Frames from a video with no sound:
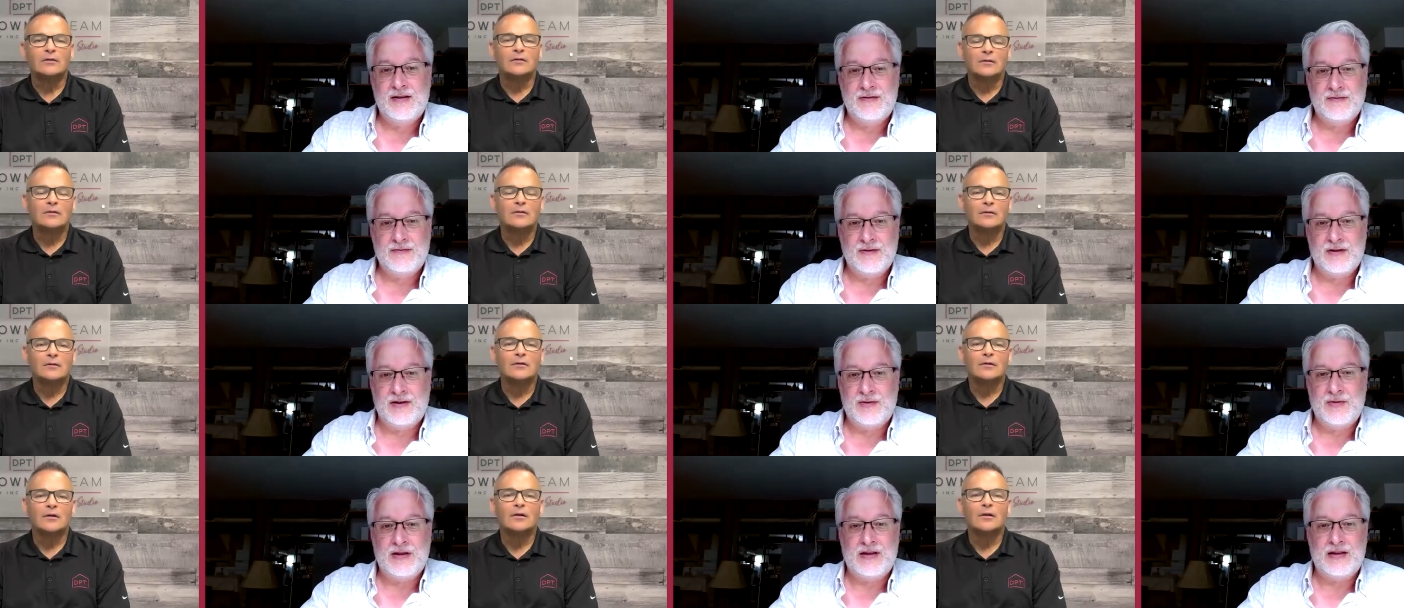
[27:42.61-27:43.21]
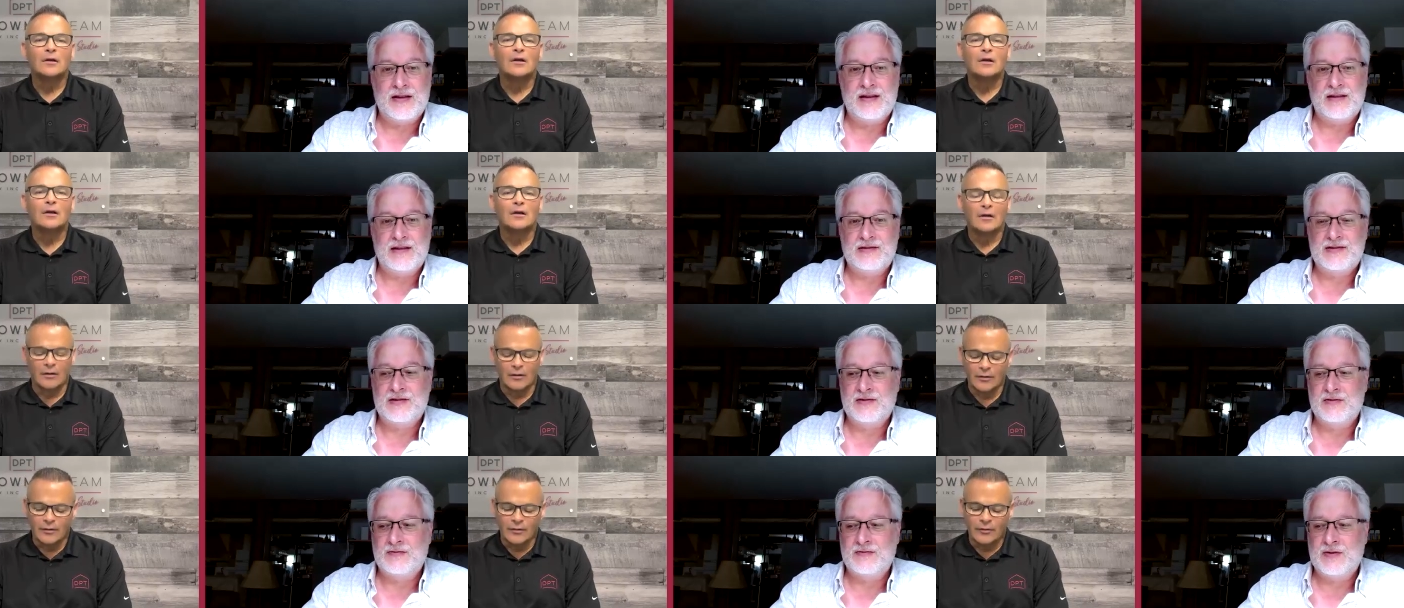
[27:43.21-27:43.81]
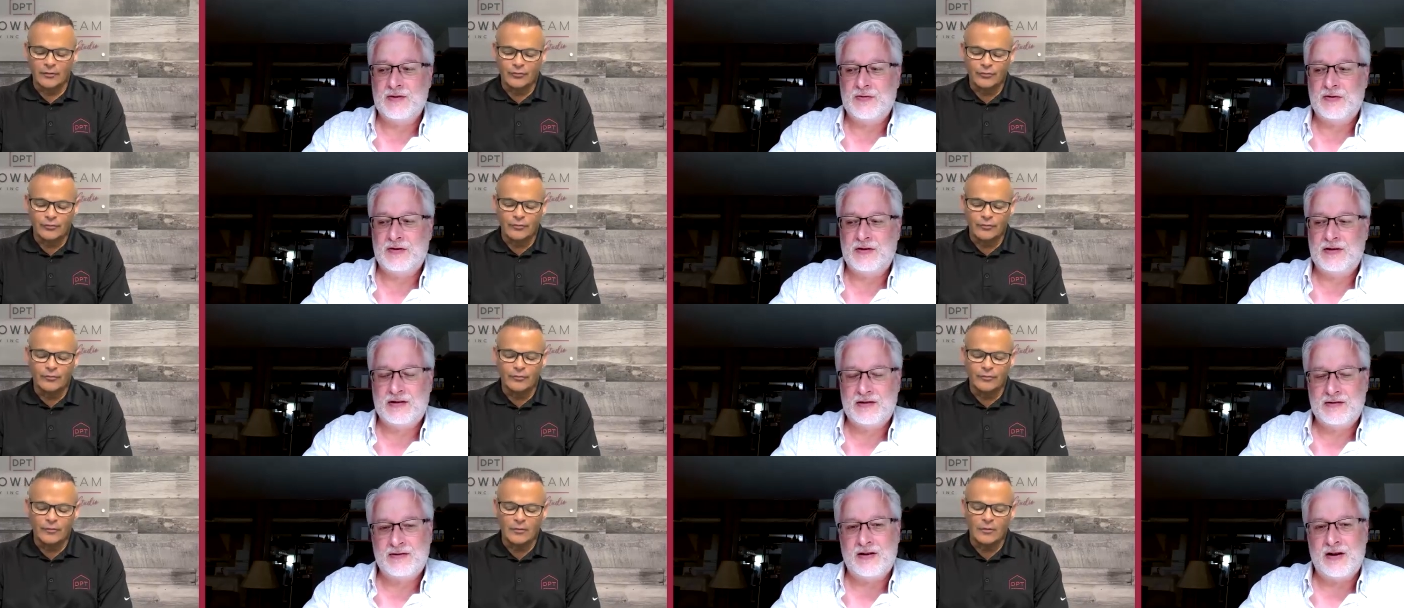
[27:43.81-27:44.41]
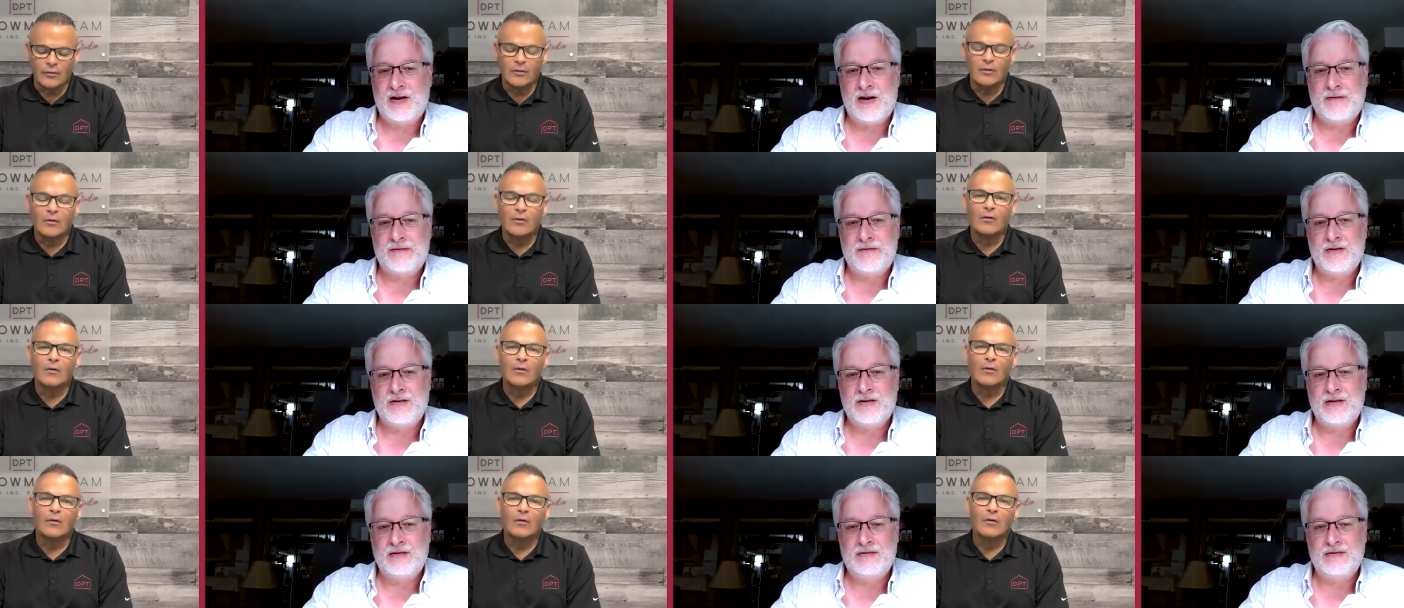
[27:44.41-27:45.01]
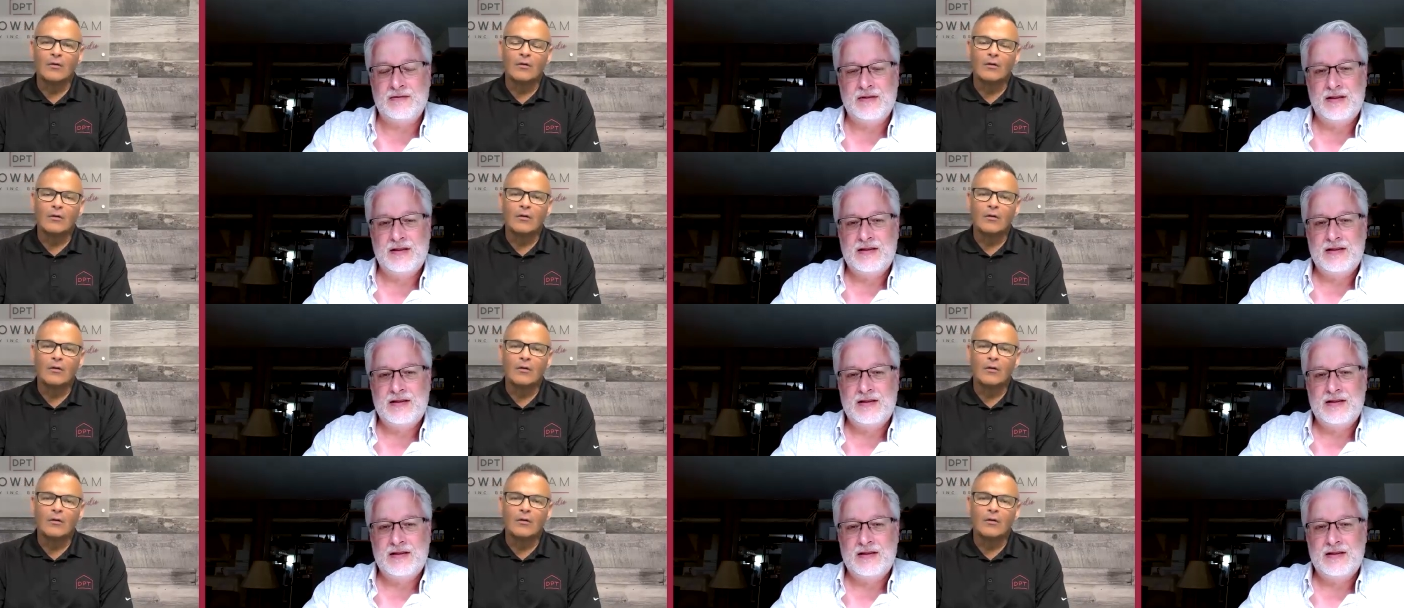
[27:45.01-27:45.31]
Speaker 1: We're going to be so we put in a good offer and